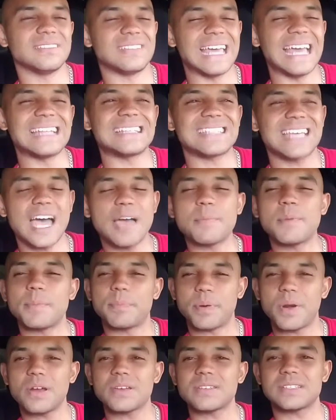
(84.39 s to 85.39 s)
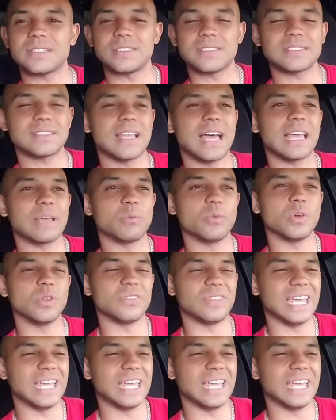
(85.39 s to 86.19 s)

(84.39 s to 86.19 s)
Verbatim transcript: that type of person is like, well,